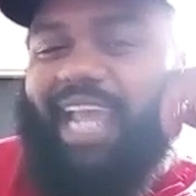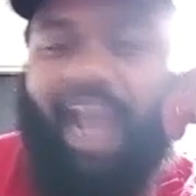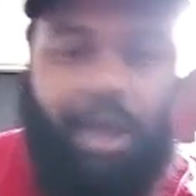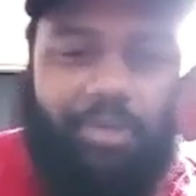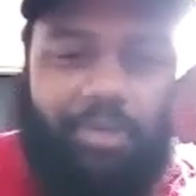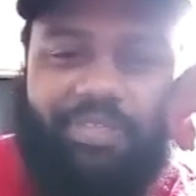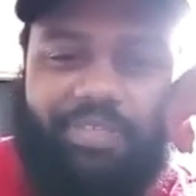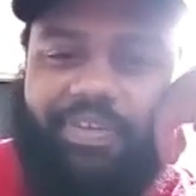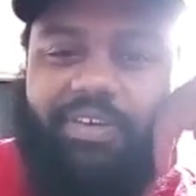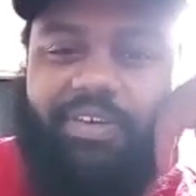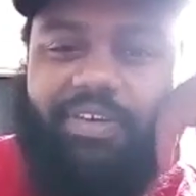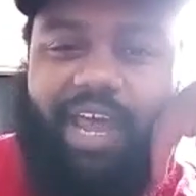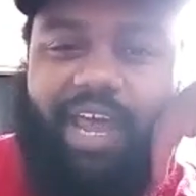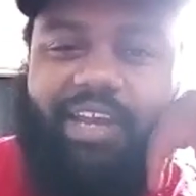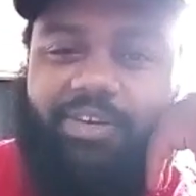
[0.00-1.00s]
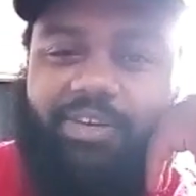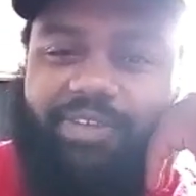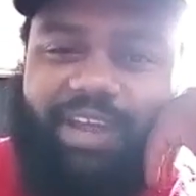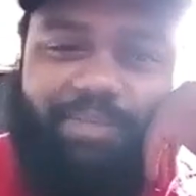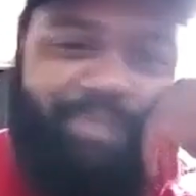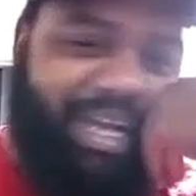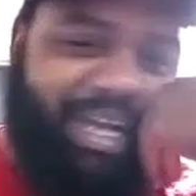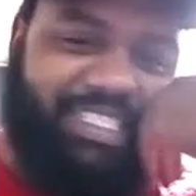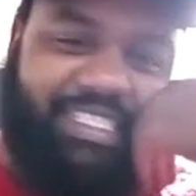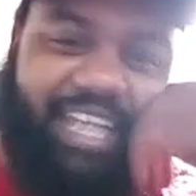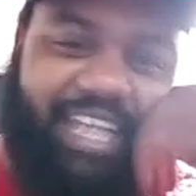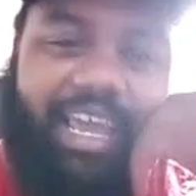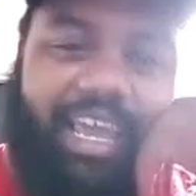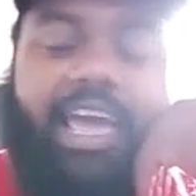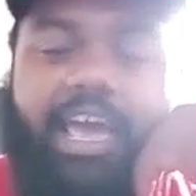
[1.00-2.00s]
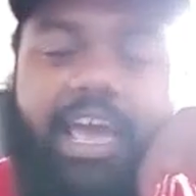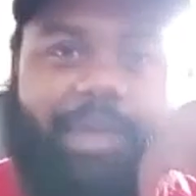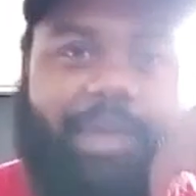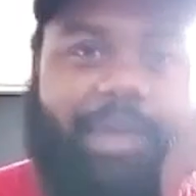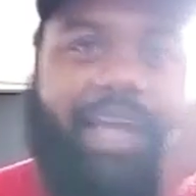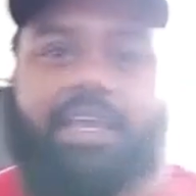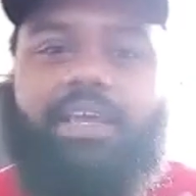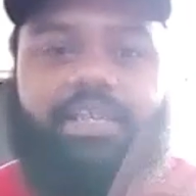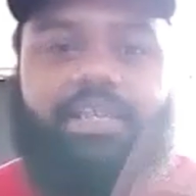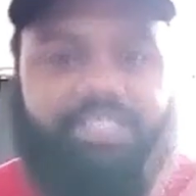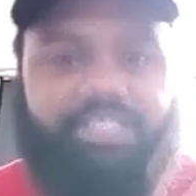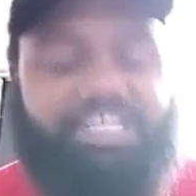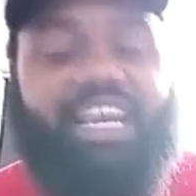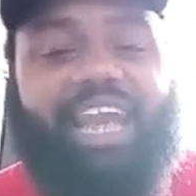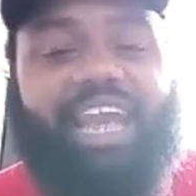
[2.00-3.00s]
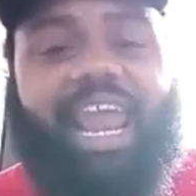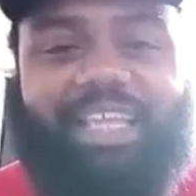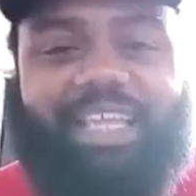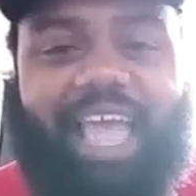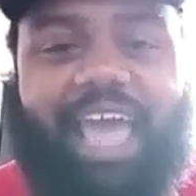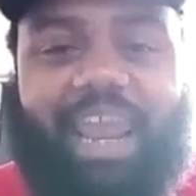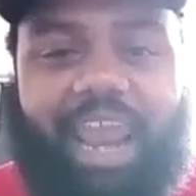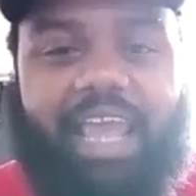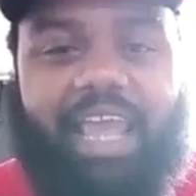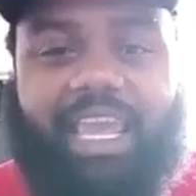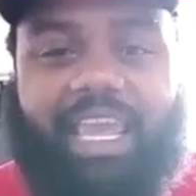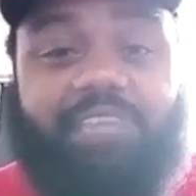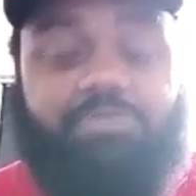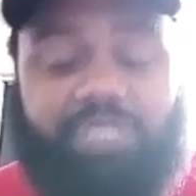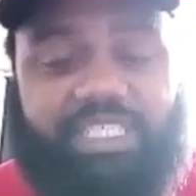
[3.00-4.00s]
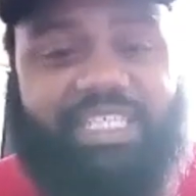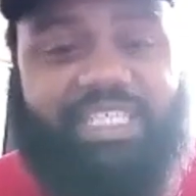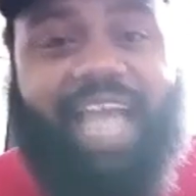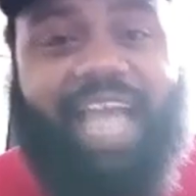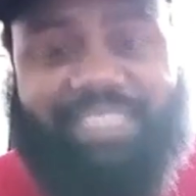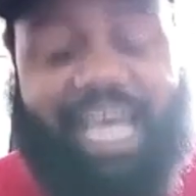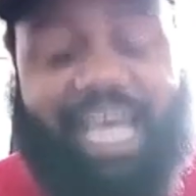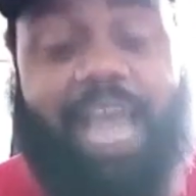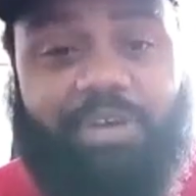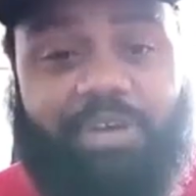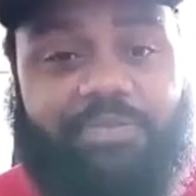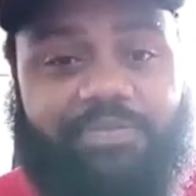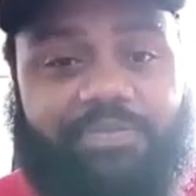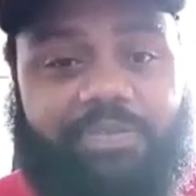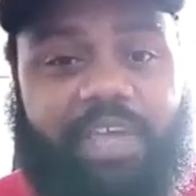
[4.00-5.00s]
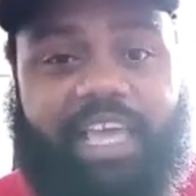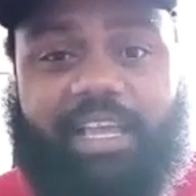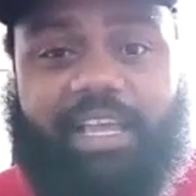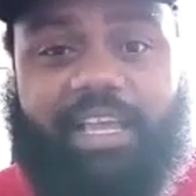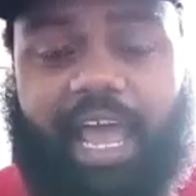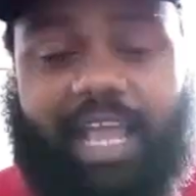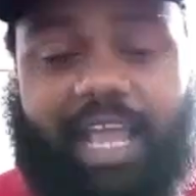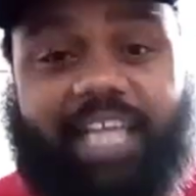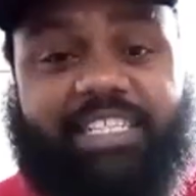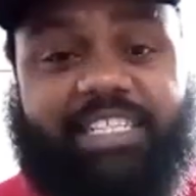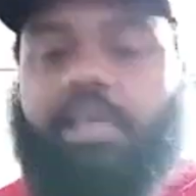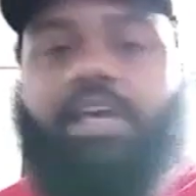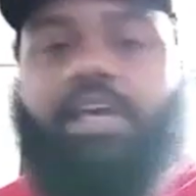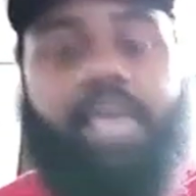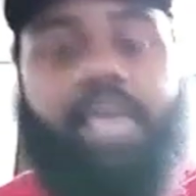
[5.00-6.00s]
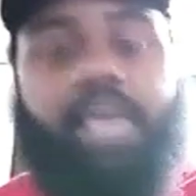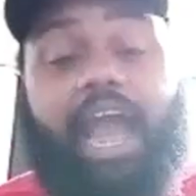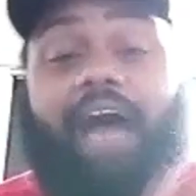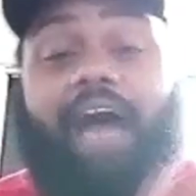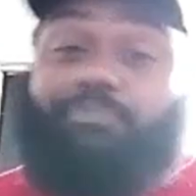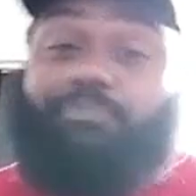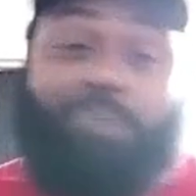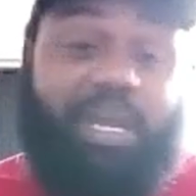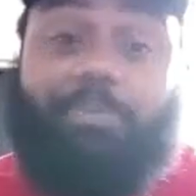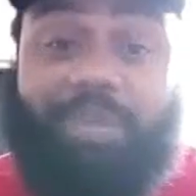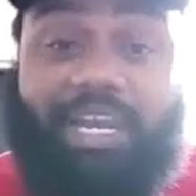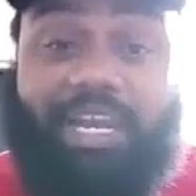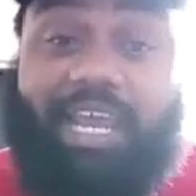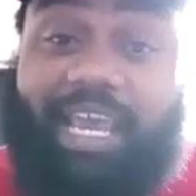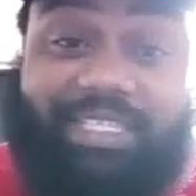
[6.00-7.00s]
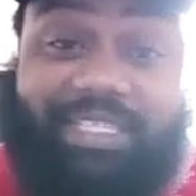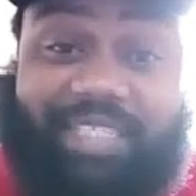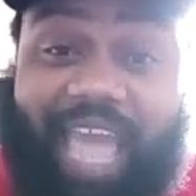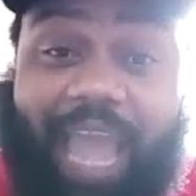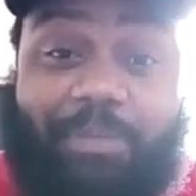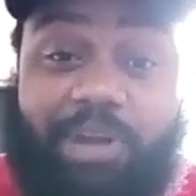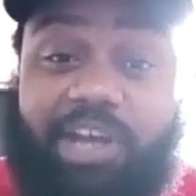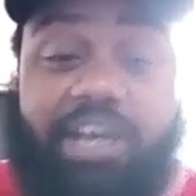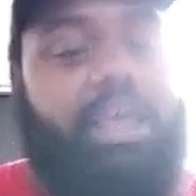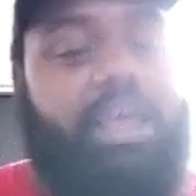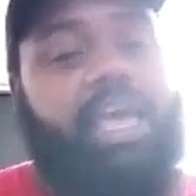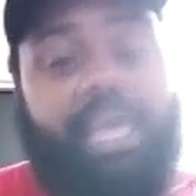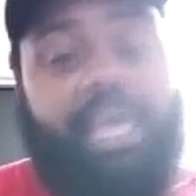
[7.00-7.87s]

out in the field. I didn't know that mice like like shit like that. Like he was that type of like and I've been up in his neighborhood.